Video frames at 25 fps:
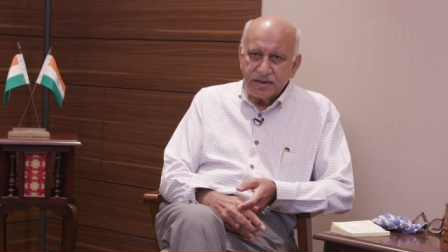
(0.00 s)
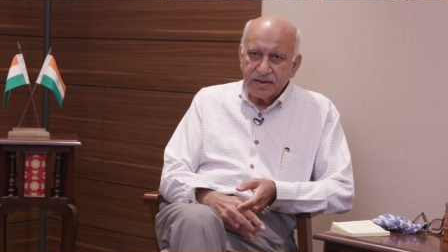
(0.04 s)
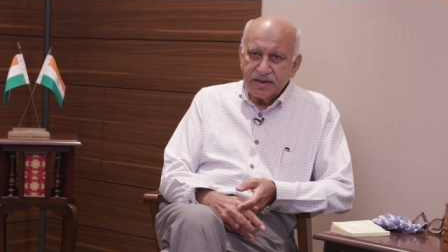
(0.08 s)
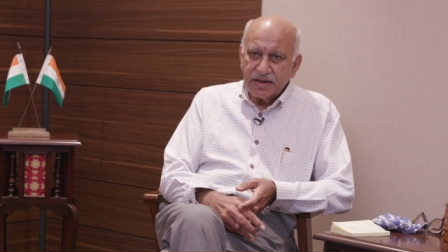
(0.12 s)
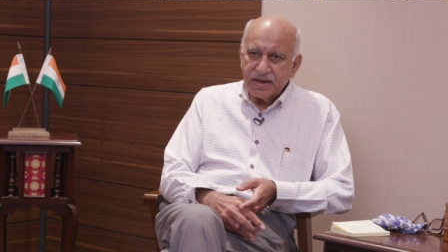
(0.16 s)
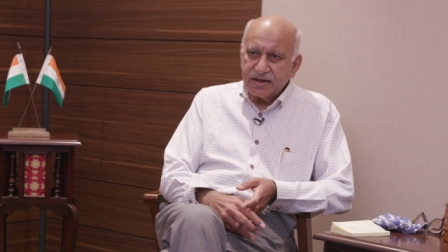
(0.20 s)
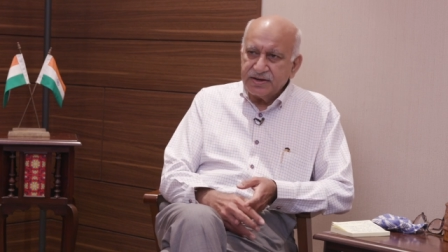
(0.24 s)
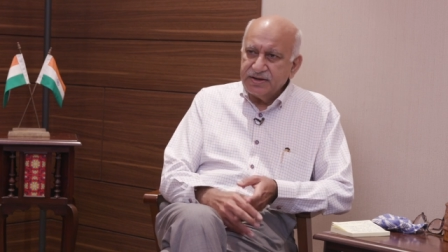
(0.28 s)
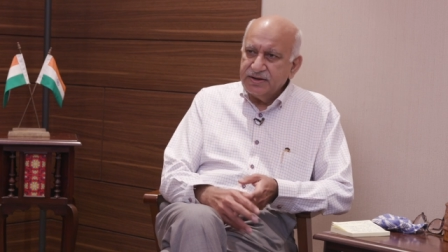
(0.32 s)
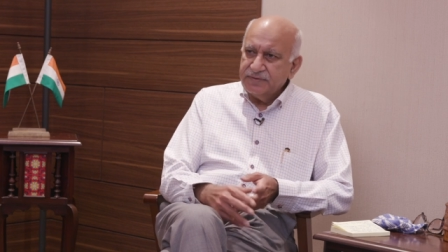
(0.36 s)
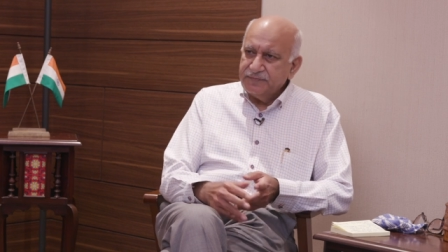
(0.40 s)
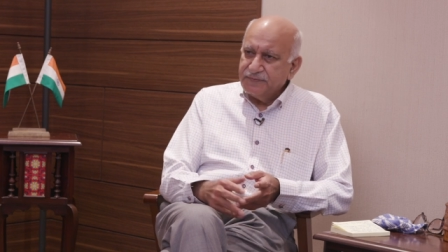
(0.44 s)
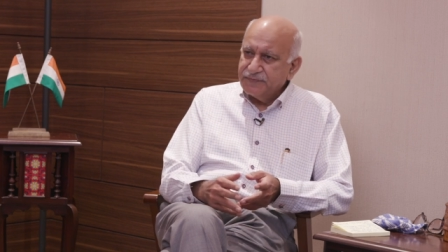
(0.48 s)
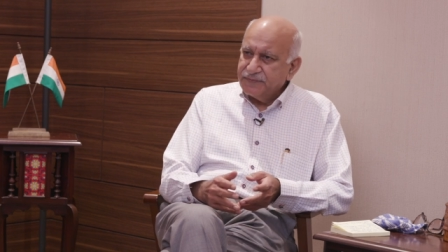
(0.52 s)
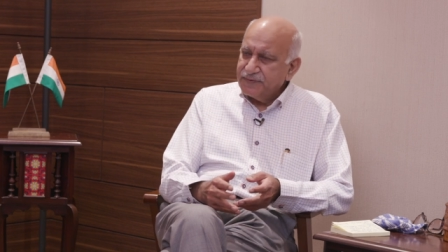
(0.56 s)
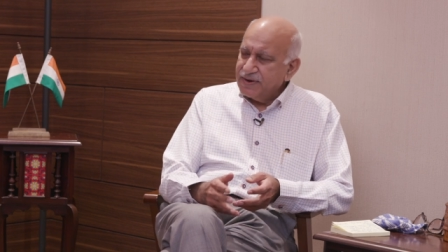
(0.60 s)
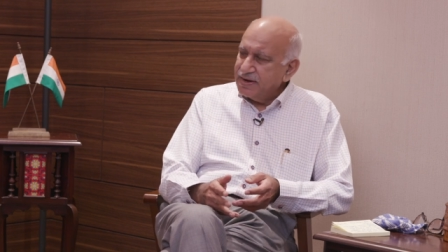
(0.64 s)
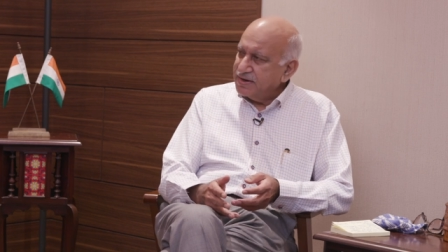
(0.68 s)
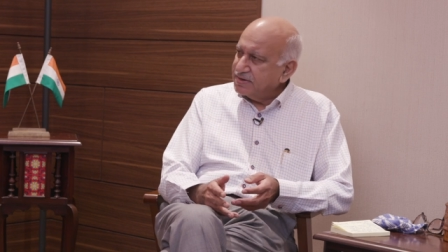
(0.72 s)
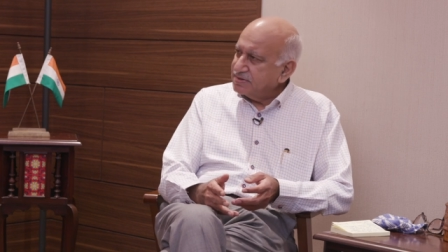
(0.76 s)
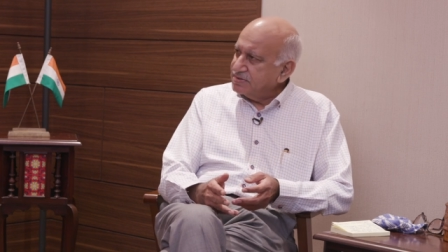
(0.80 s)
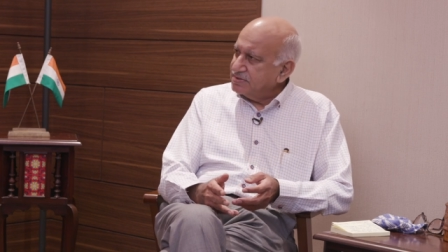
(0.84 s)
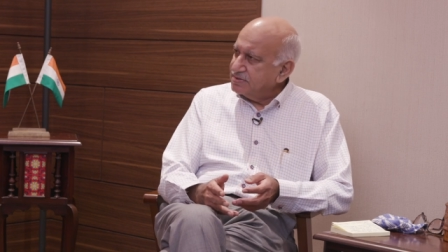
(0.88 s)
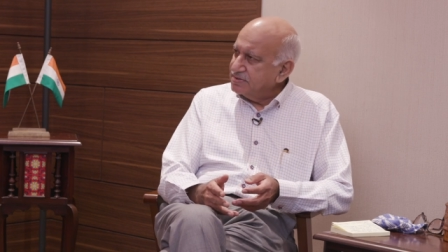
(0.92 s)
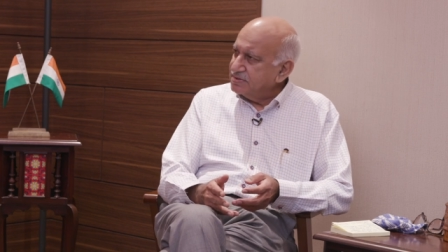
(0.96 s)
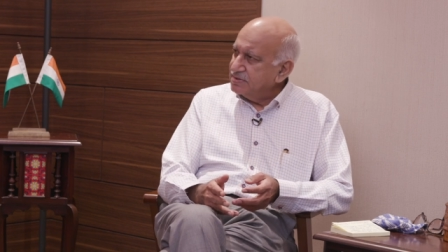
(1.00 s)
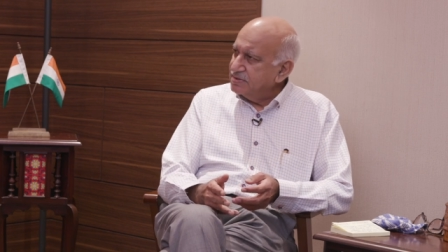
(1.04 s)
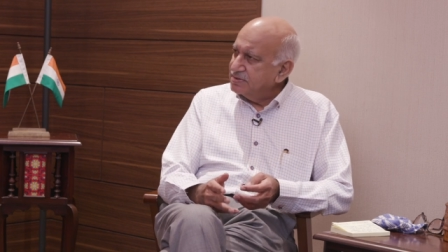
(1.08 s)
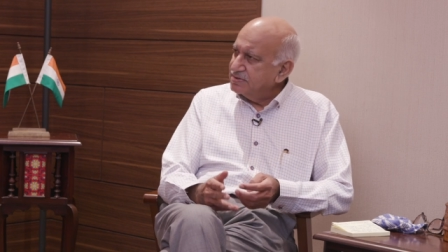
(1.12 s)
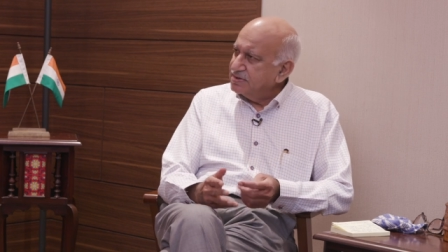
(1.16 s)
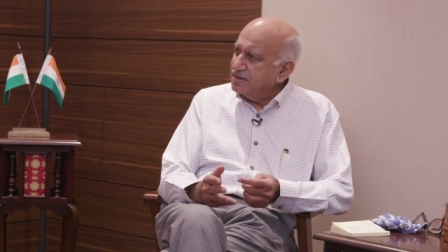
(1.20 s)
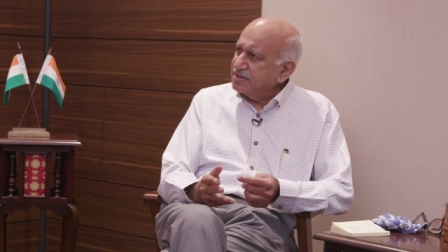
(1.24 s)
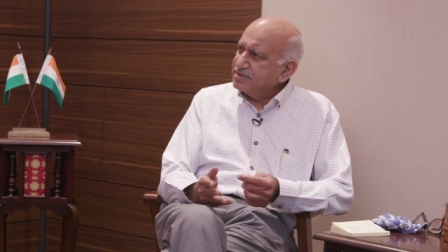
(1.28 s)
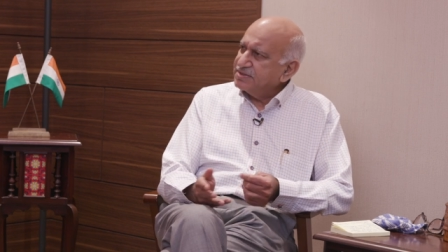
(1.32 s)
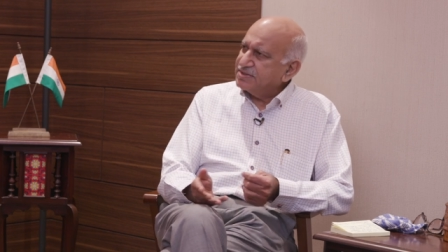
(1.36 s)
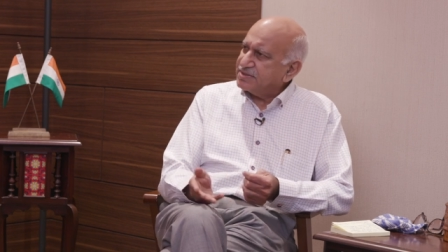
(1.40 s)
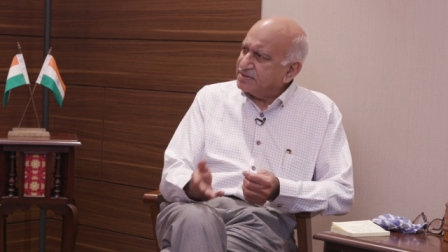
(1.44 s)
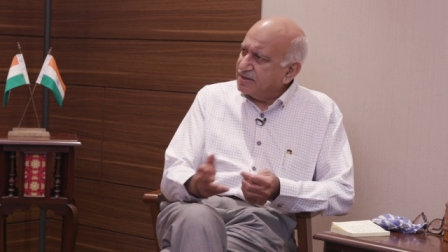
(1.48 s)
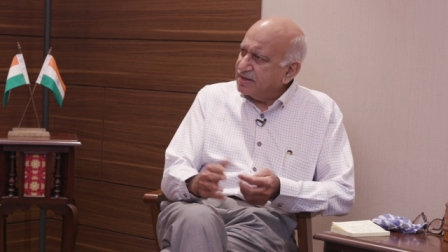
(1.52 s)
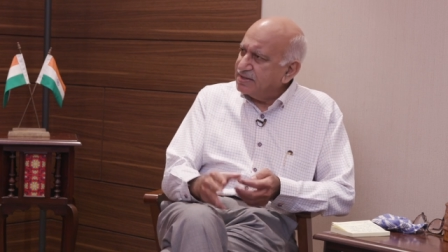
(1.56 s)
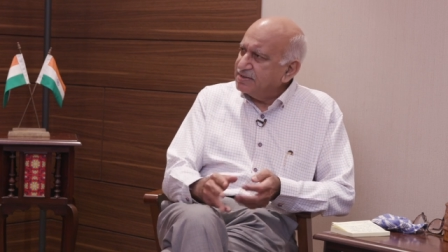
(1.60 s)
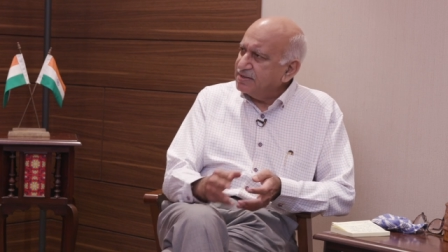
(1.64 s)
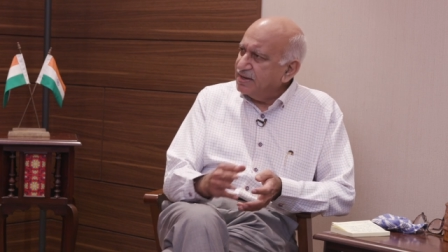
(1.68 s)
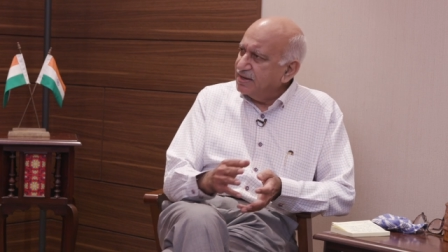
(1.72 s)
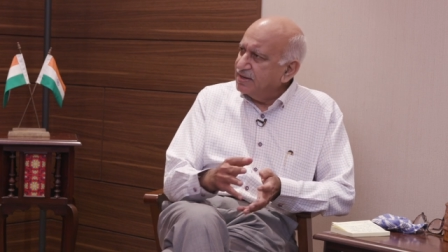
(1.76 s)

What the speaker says: And in fact, there is another